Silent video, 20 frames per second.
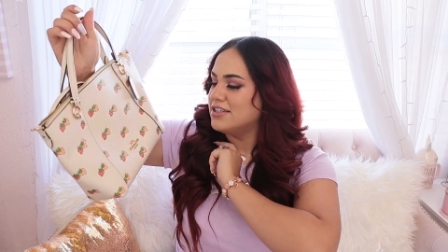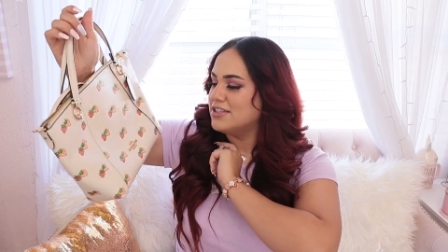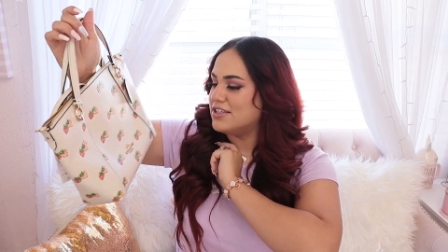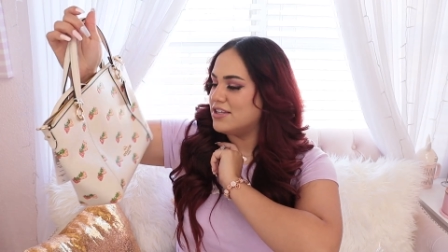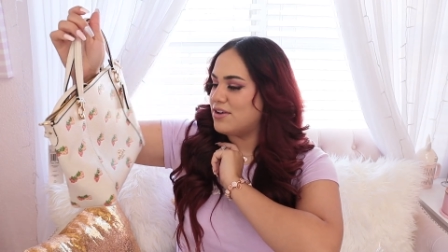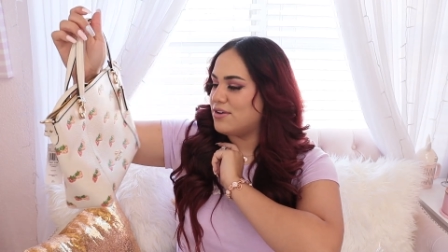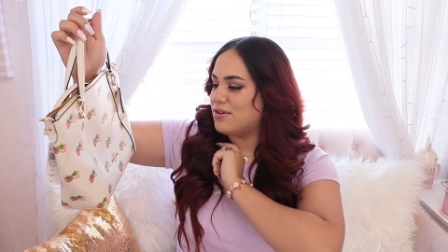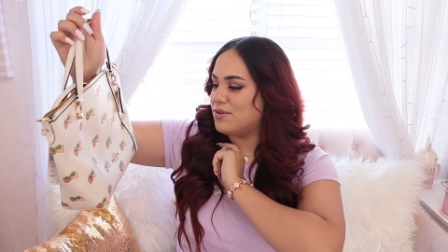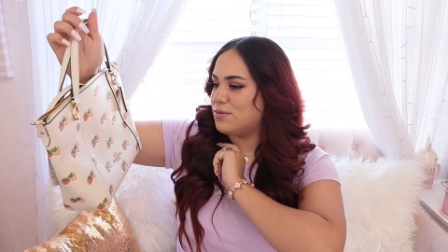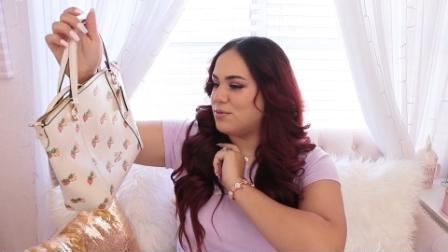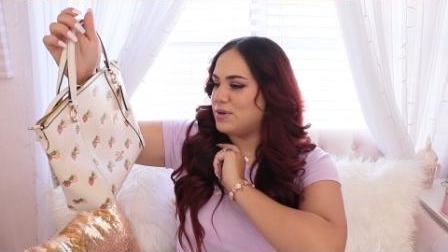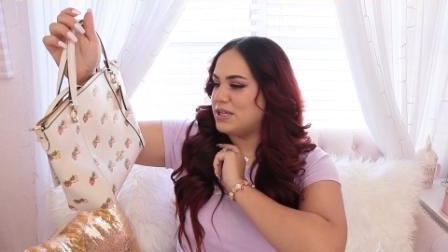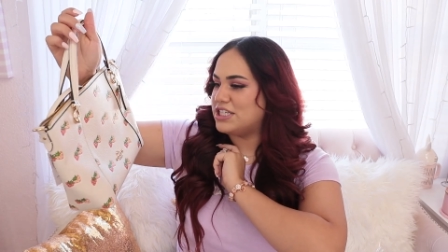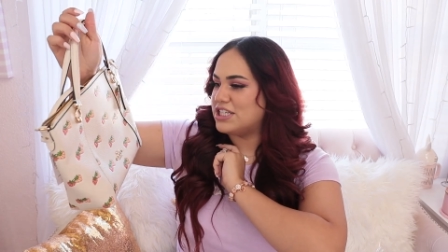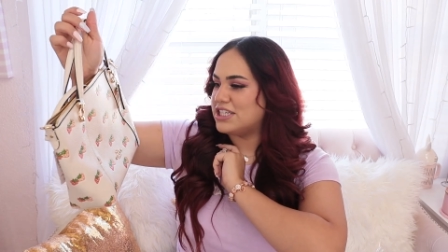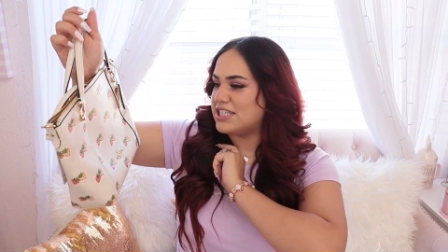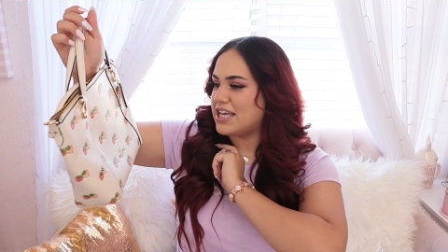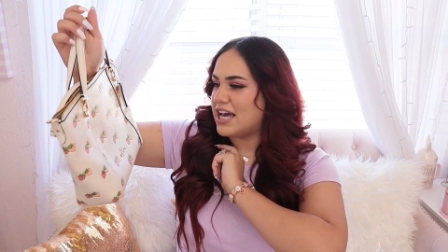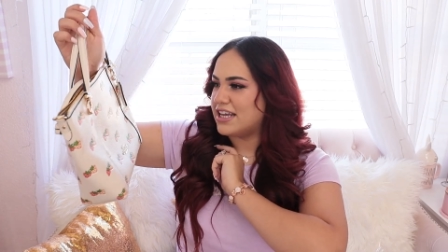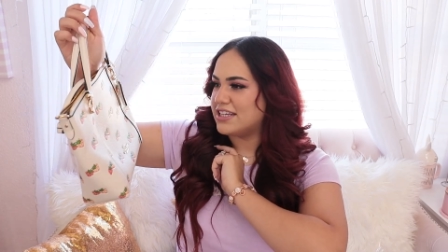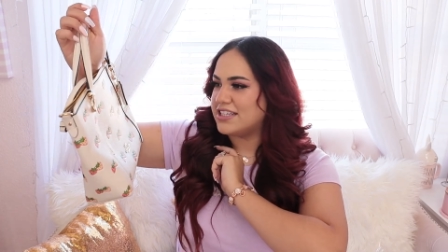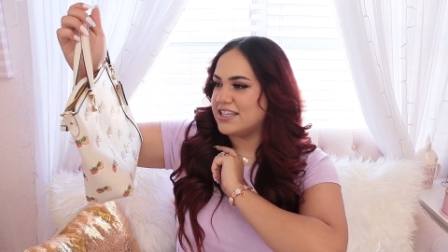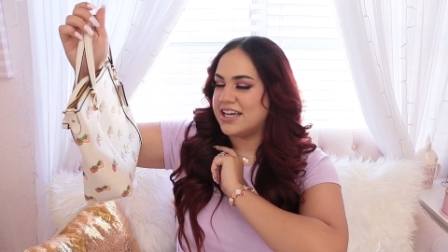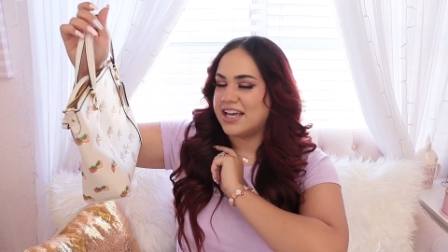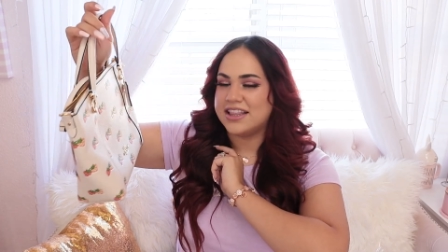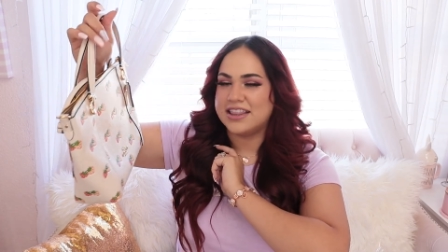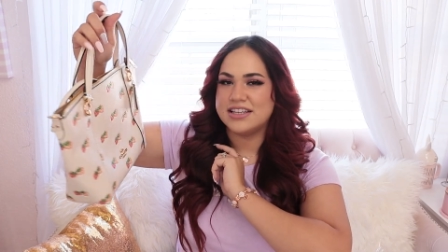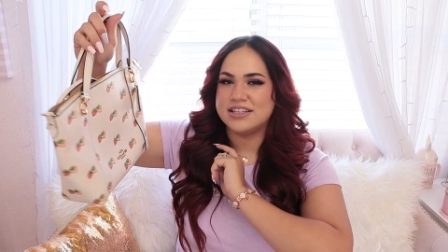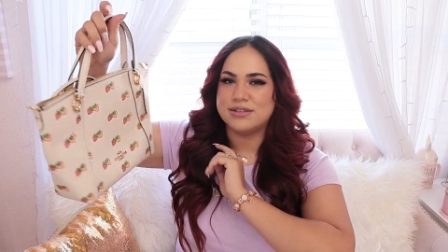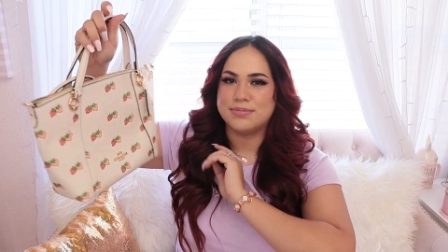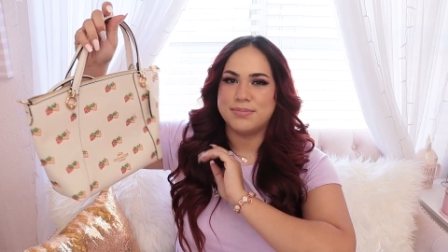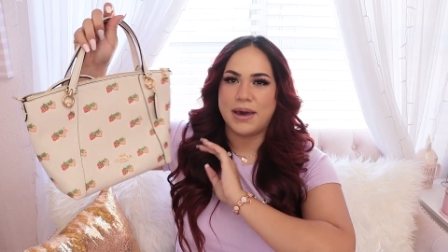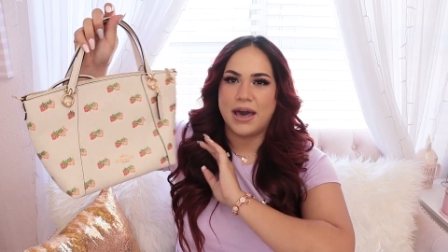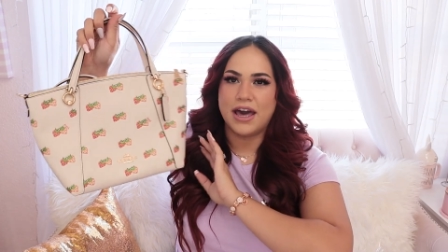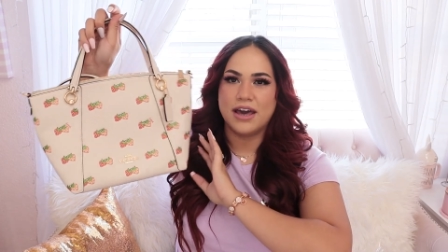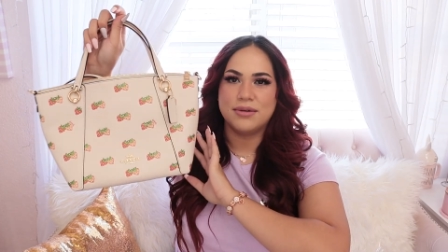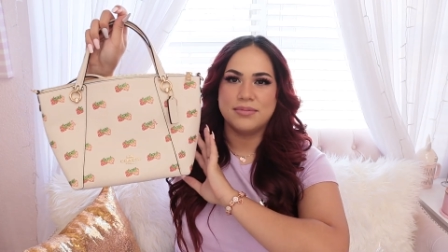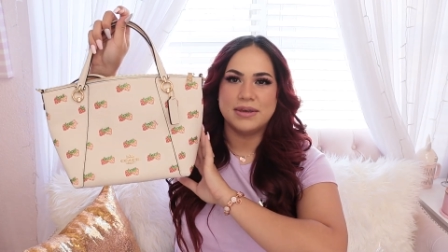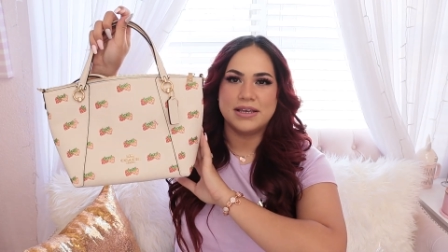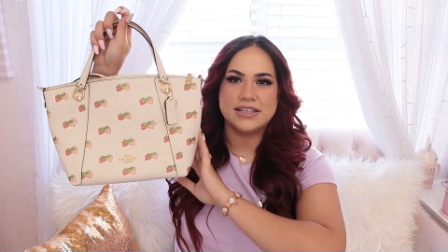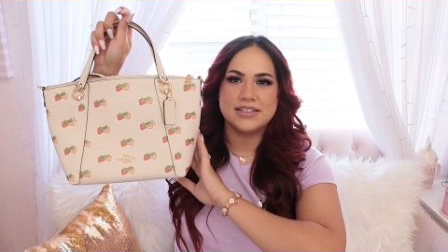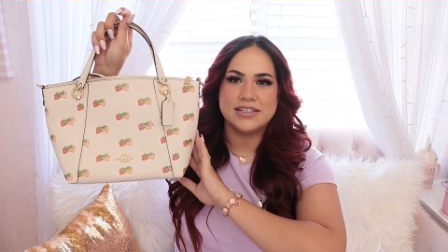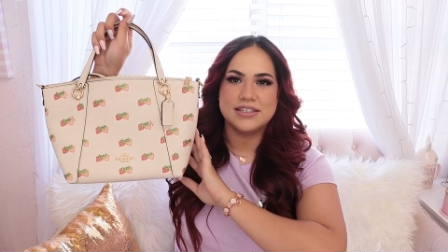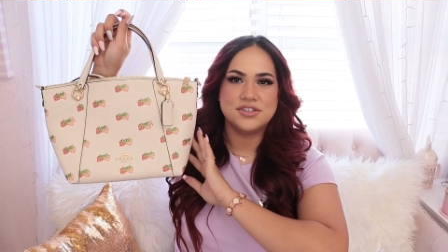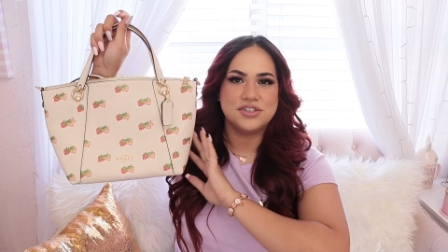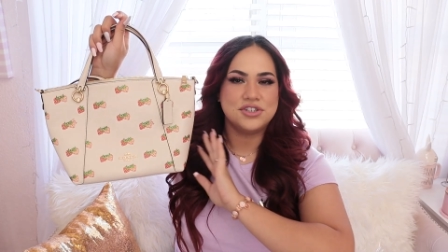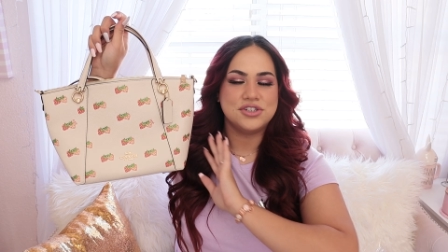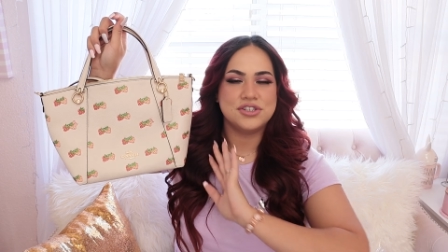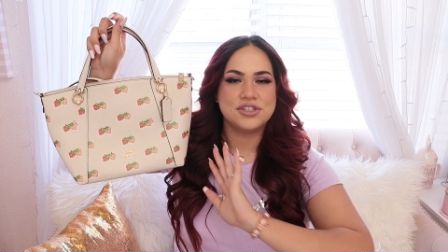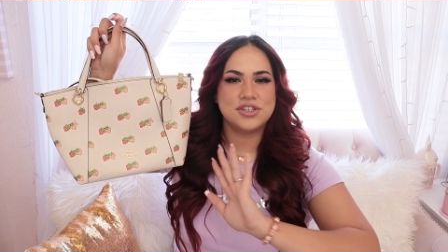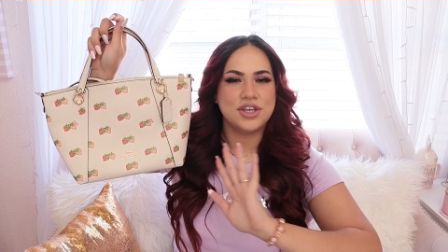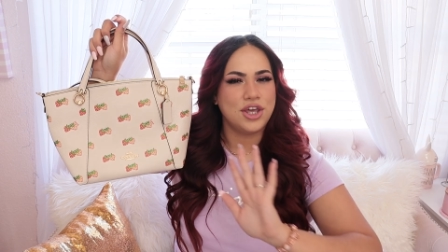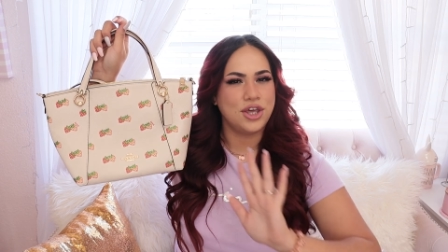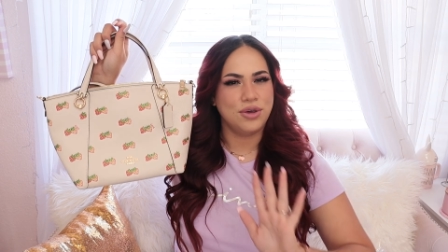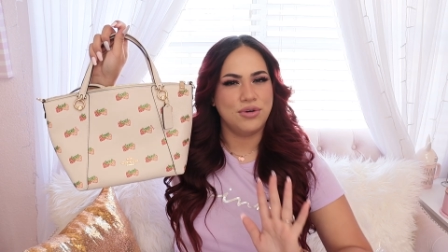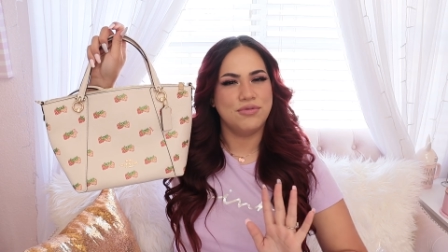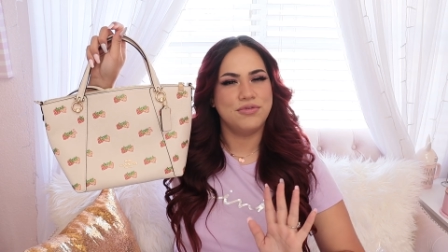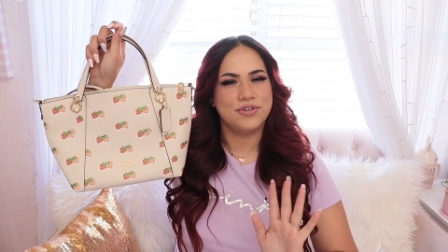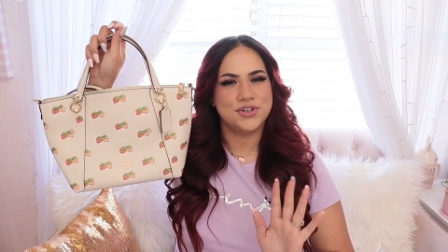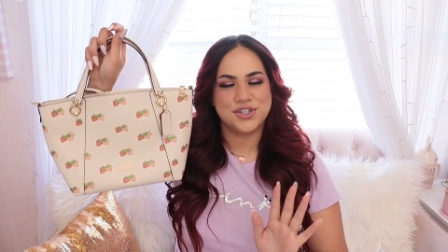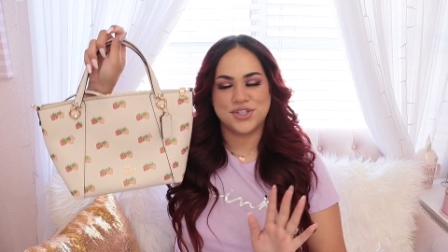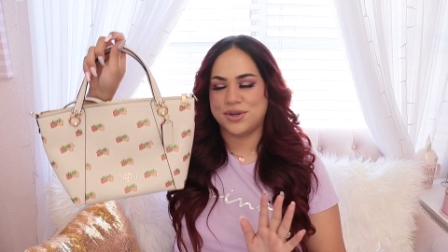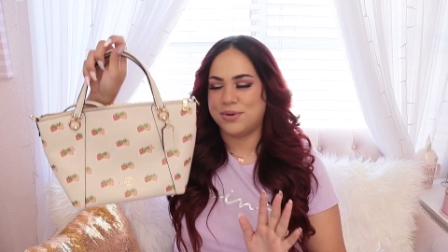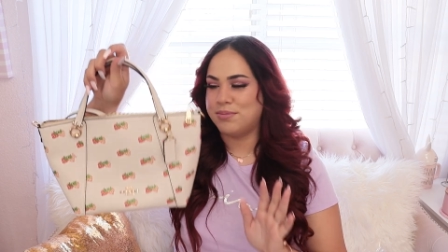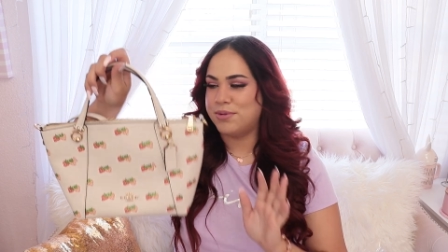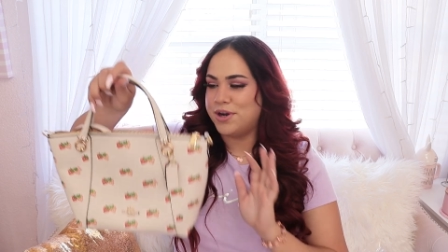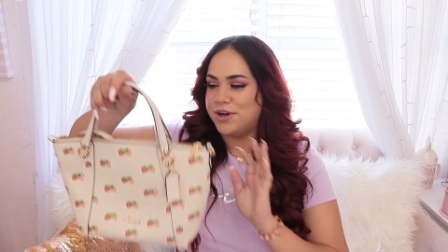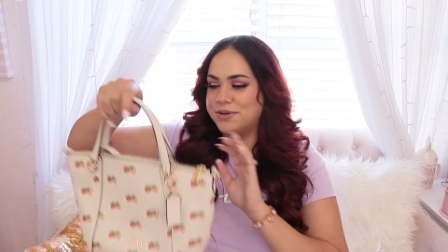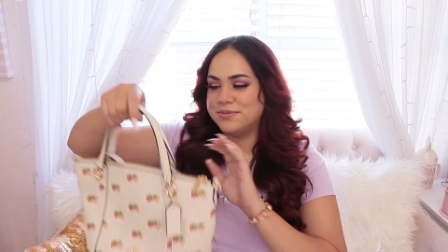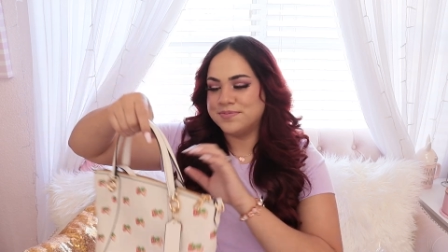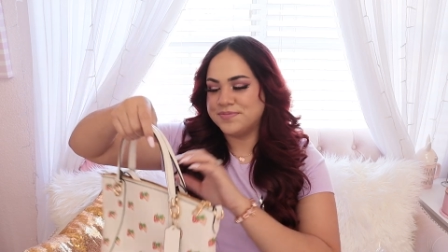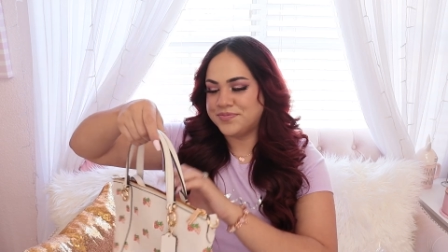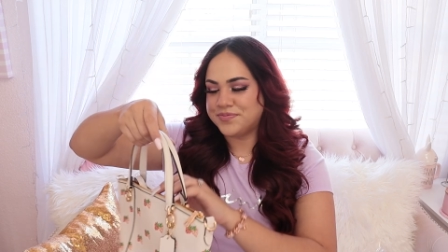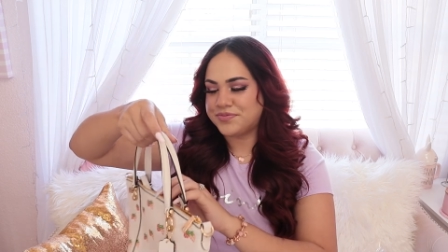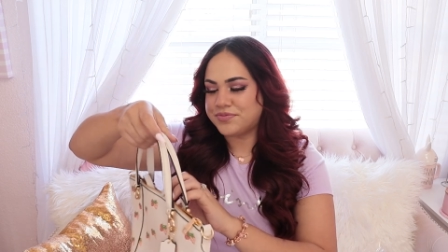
So we just had to get this bag because it's just cute for summer.